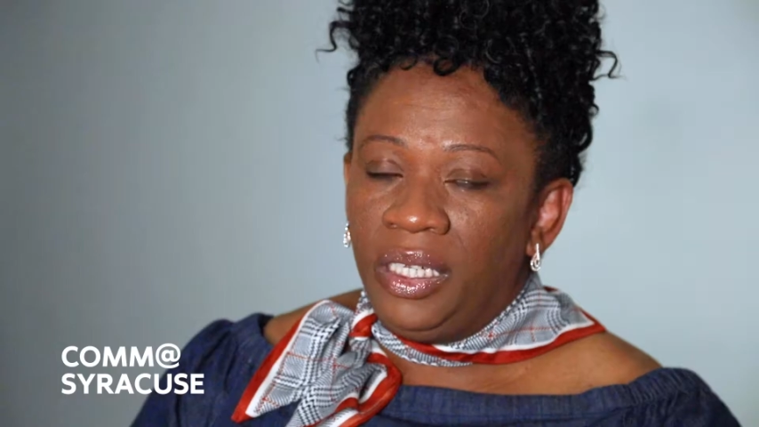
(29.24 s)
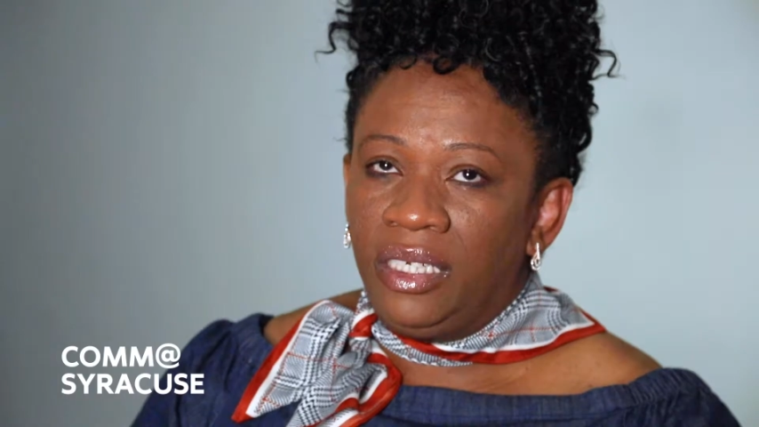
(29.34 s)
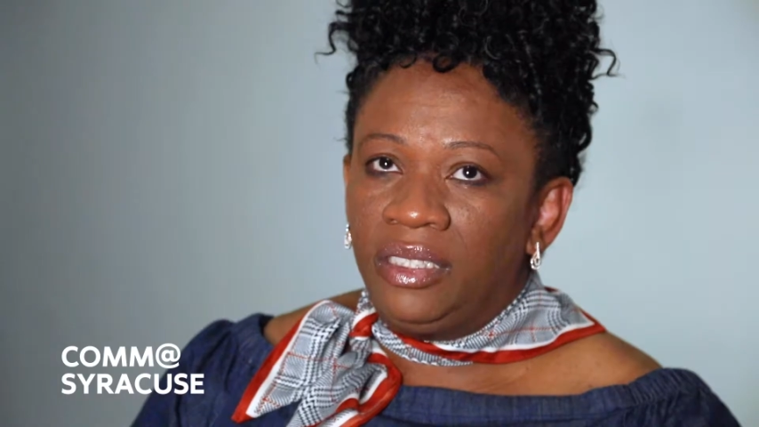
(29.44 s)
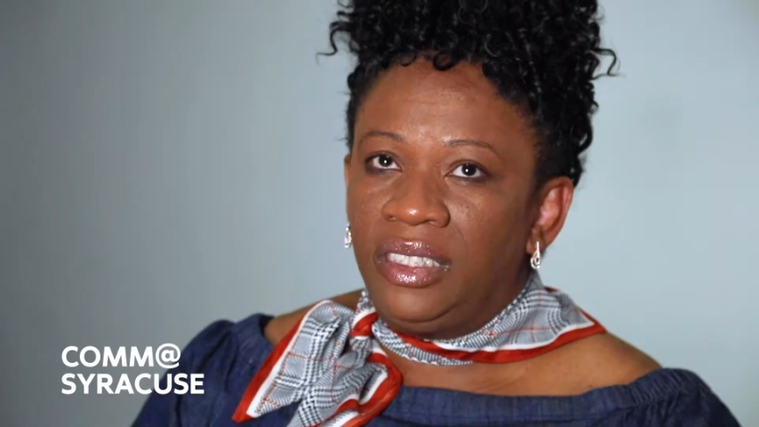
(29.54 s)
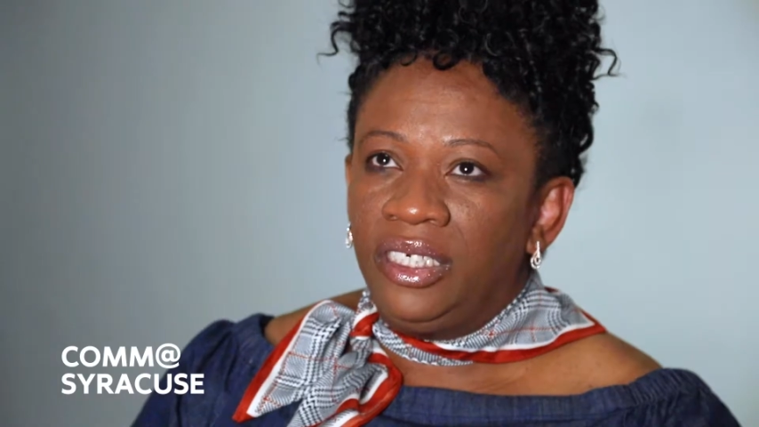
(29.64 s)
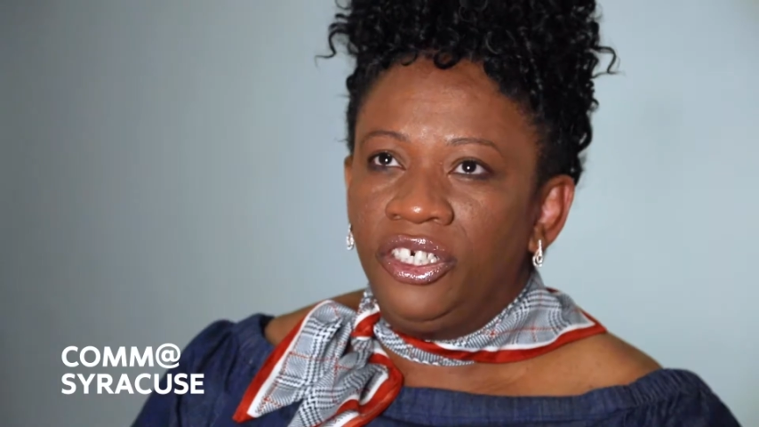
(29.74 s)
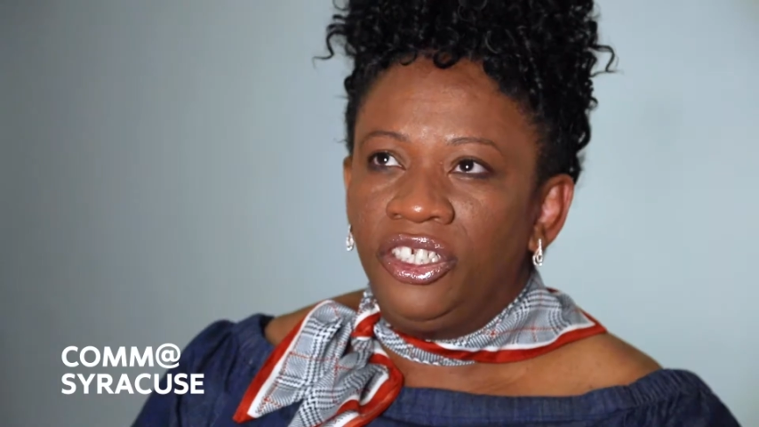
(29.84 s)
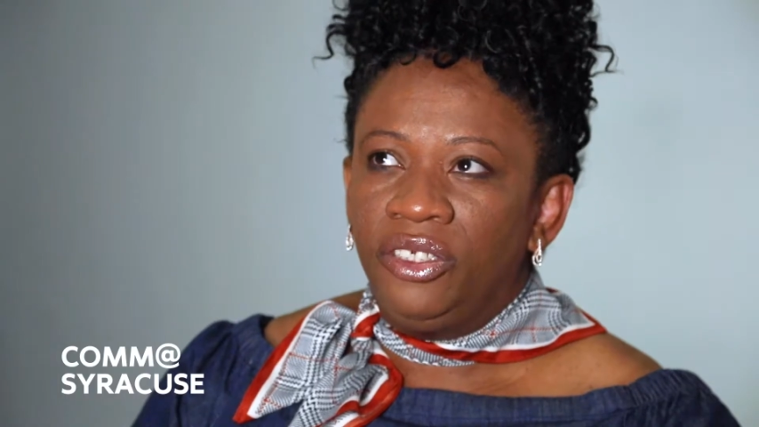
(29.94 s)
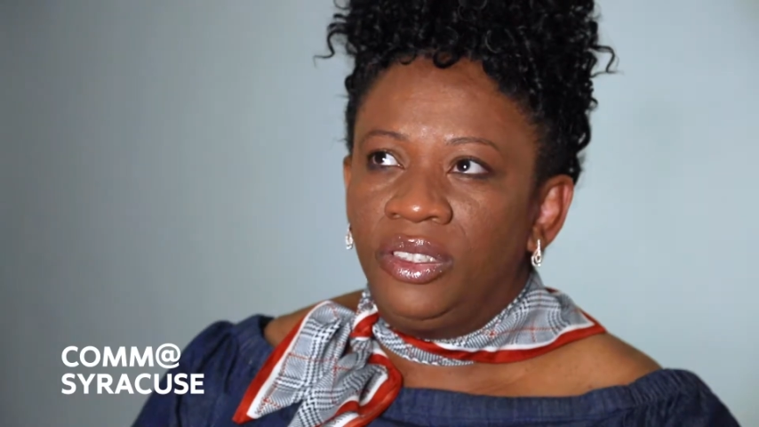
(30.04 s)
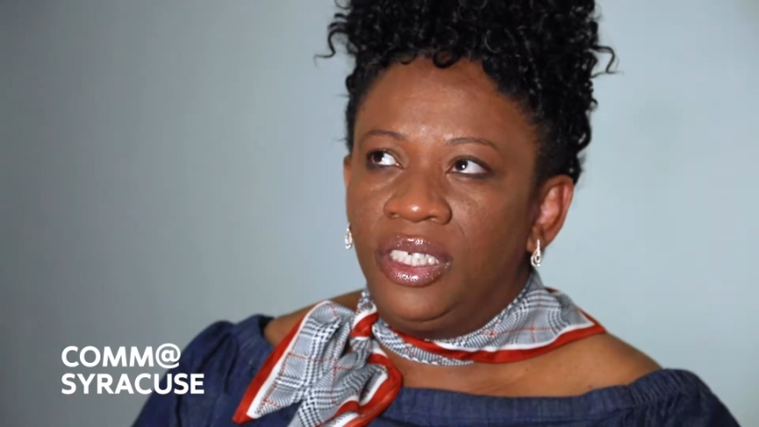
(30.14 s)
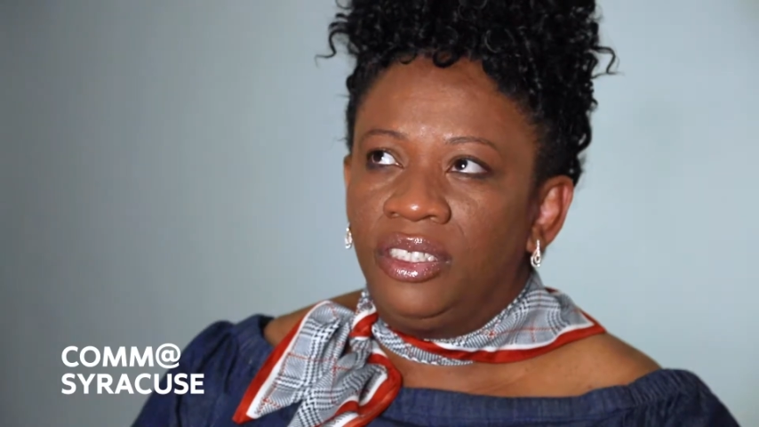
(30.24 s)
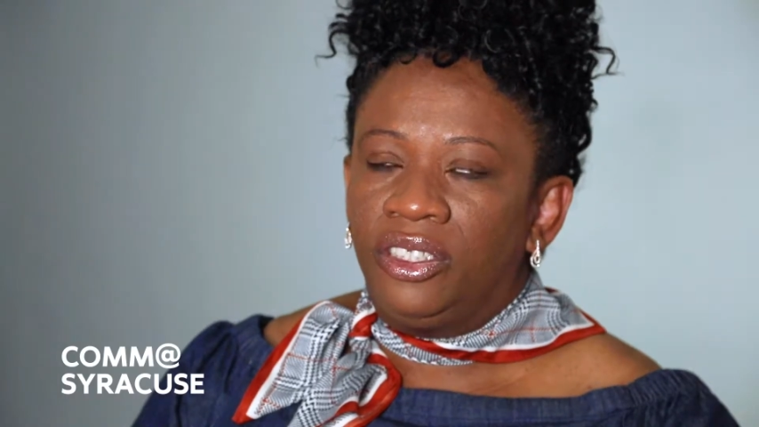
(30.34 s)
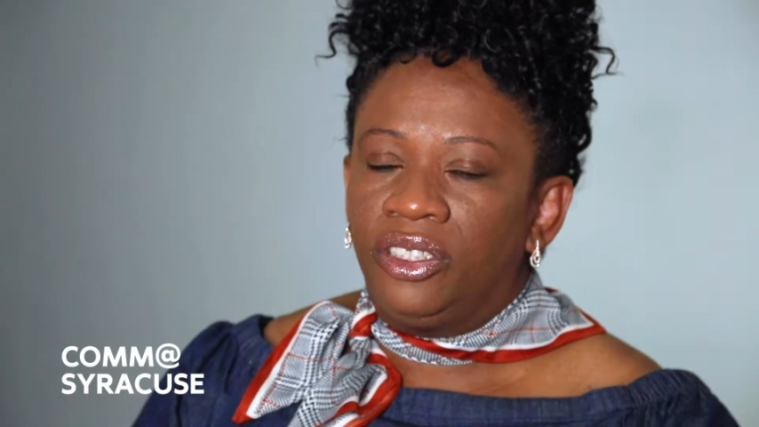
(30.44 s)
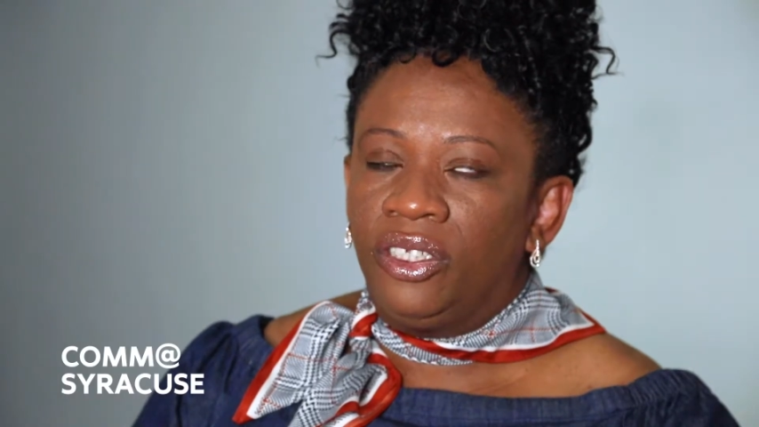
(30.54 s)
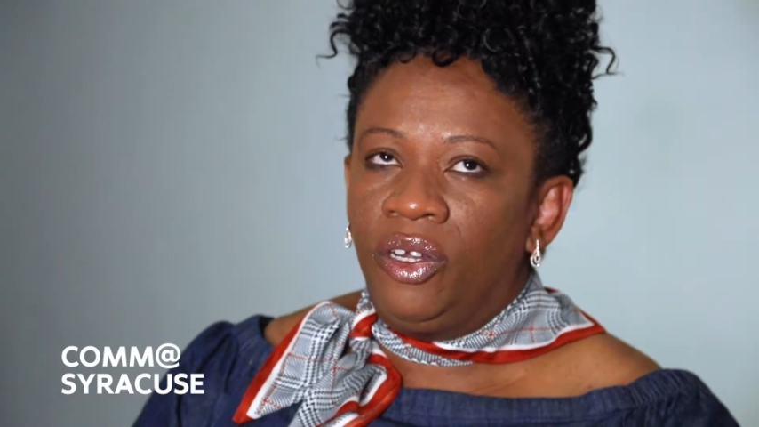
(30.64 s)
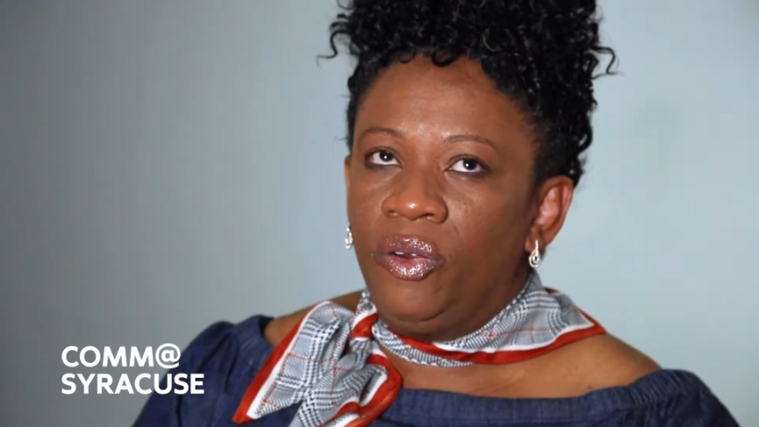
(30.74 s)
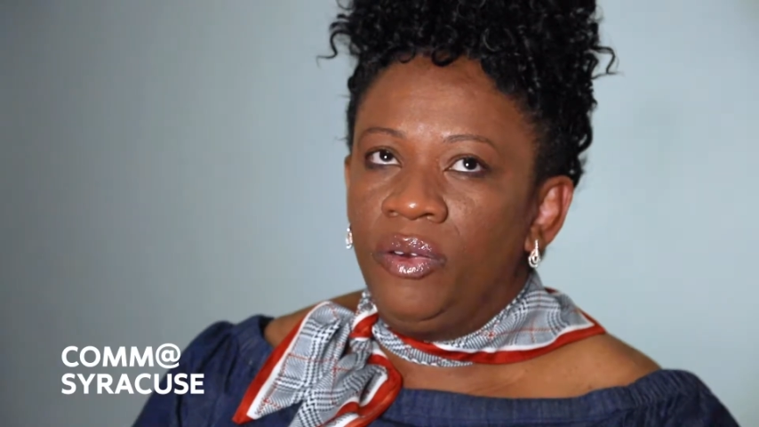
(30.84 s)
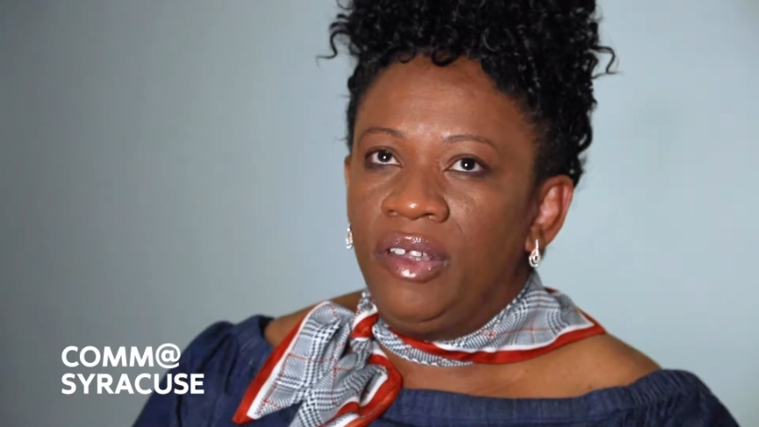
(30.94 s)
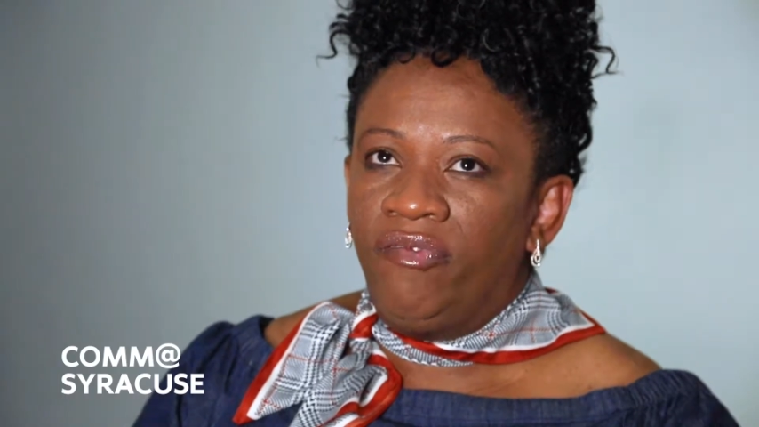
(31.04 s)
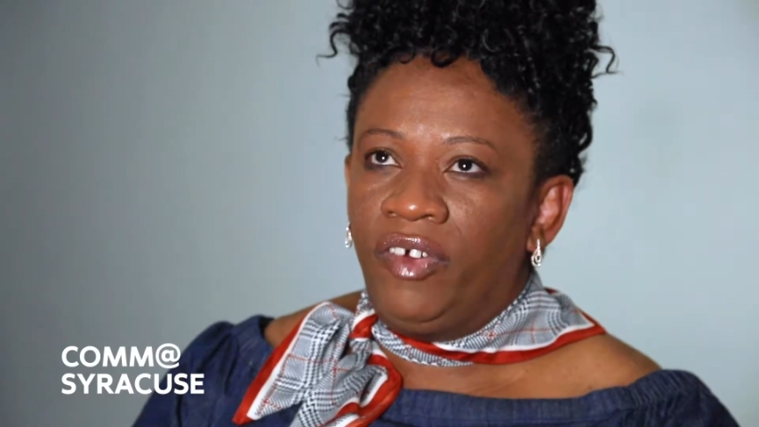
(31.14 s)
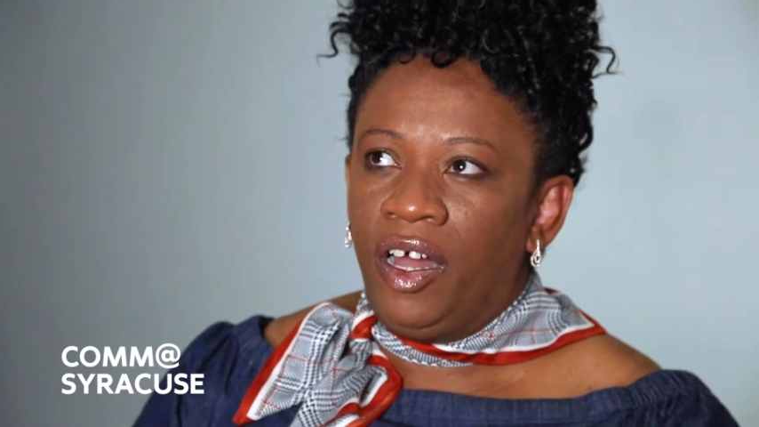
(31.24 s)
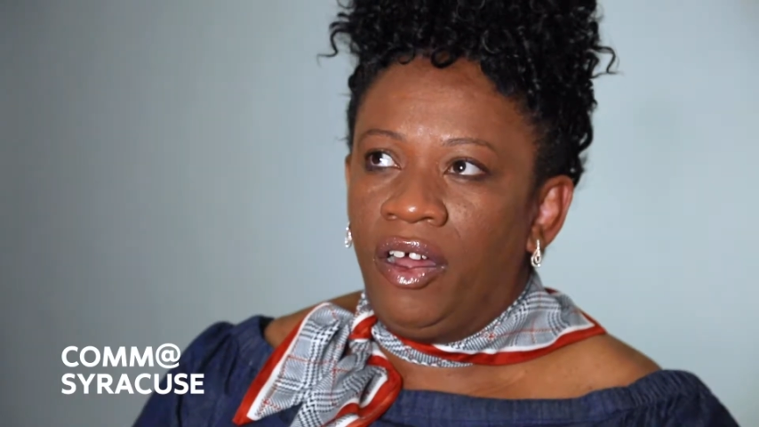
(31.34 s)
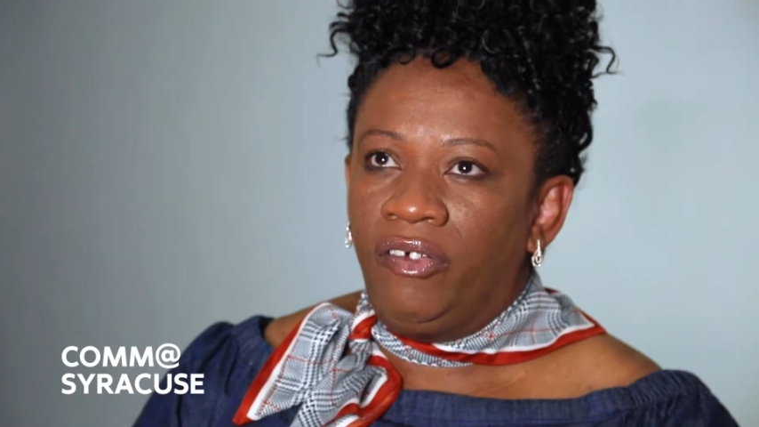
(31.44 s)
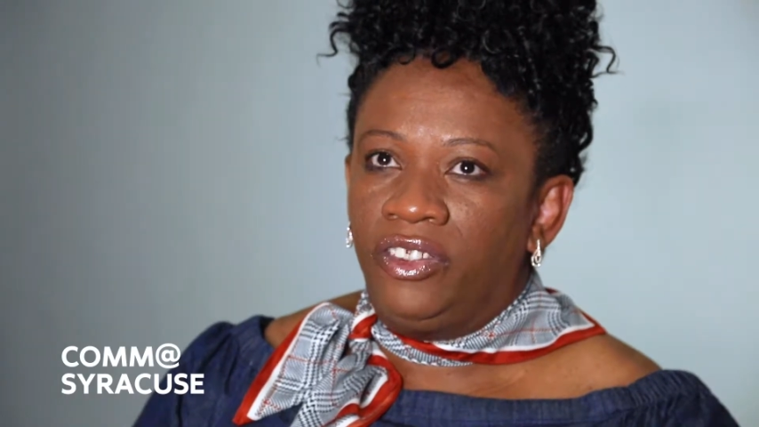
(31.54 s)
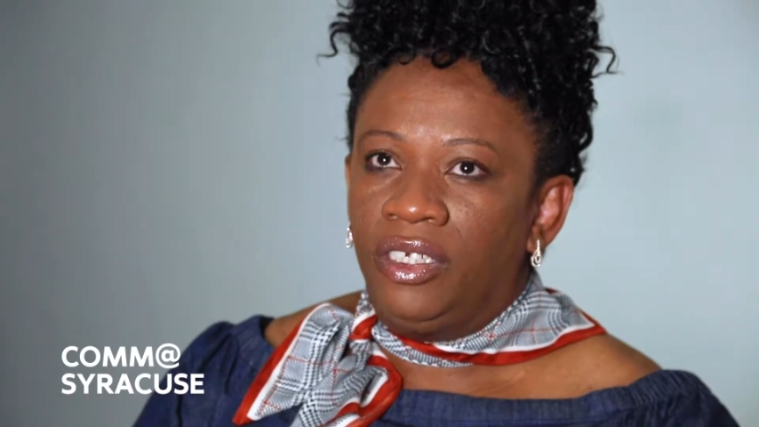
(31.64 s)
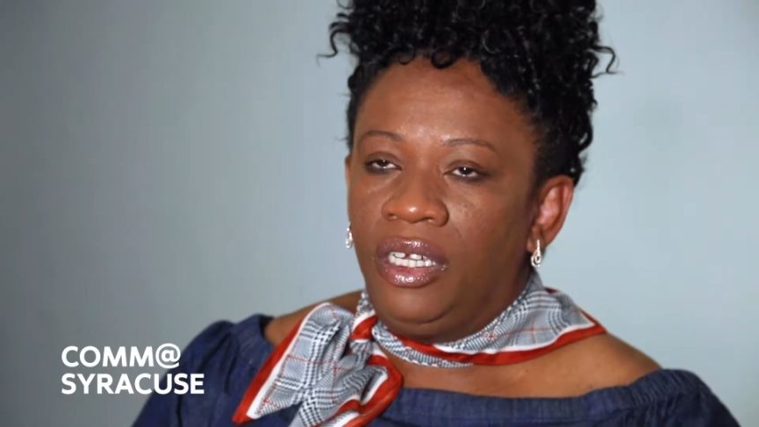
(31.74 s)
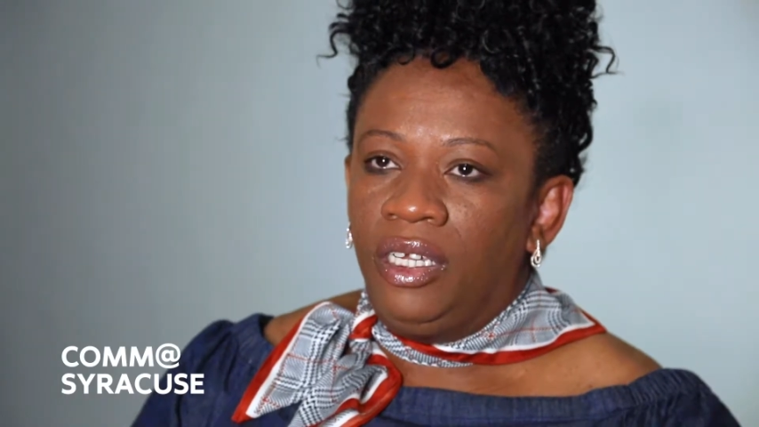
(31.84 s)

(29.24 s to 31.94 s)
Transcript: because Syracuse is so involved